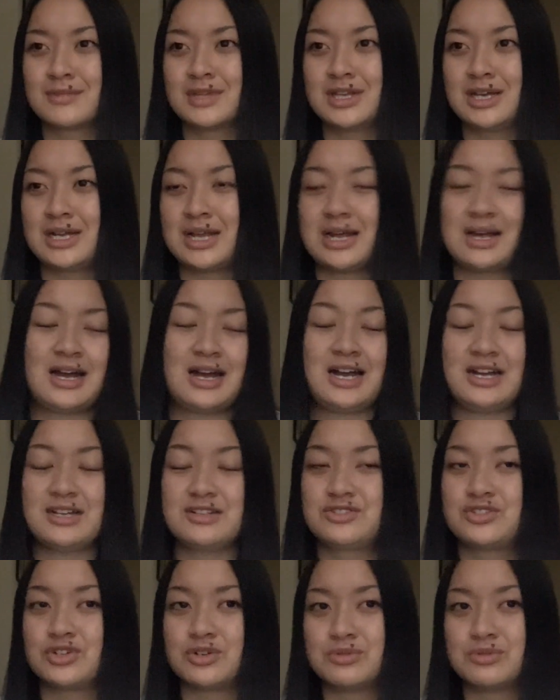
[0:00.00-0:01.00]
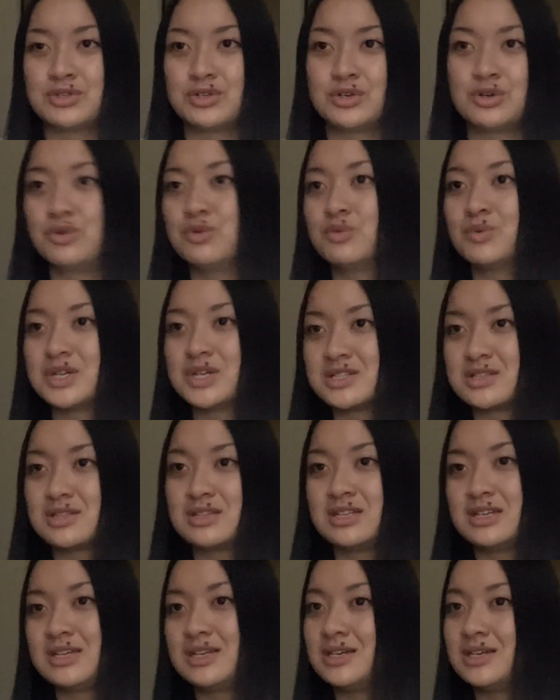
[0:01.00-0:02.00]
And I don't know what
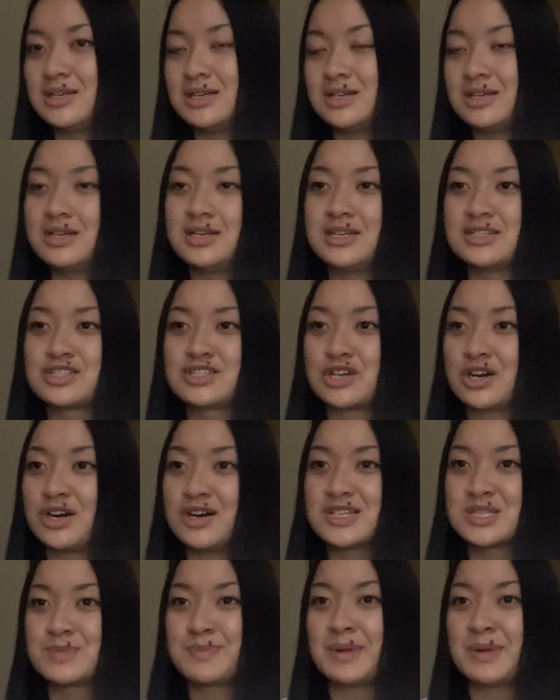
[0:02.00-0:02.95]
it's caused